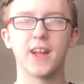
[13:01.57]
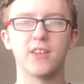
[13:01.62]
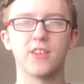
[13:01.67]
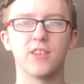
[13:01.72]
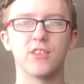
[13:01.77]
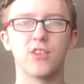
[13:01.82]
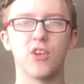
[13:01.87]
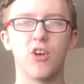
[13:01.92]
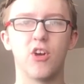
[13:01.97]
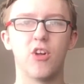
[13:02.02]
to
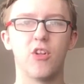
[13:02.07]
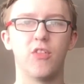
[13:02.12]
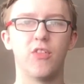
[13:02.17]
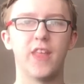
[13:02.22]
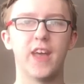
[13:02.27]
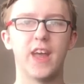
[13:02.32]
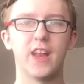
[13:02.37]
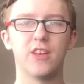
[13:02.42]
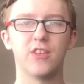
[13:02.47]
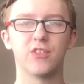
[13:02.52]
turn
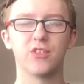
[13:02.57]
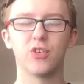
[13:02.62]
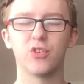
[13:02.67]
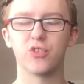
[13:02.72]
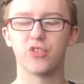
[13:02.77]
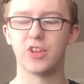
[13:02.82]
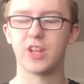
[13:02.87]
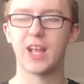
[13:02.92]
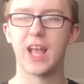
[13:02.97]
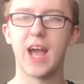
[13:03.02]
their
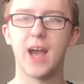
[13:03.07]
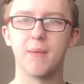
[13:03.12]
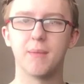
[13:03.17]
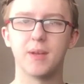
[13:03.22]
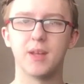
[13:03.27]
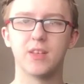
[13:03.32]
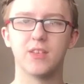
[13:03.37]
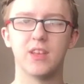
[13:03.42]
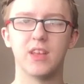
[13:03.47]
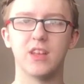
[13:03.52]
disgusting
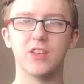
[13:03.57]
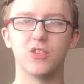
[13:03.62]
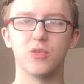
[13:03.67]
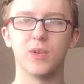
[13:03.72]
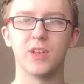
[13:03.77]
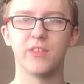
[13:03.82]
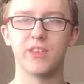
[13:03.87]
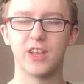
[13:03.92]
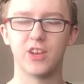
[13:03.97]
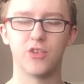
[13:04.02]
habit into a
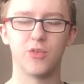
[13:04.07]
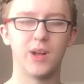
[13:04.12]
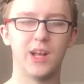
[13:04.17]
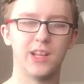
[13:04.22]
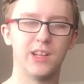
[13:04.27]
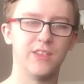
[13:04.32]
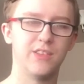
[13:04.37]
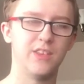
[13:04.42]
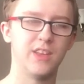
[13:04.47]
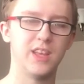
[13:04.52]

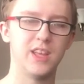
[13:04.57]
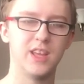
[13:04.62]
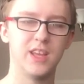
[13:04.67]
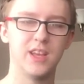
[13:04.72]
sexuality.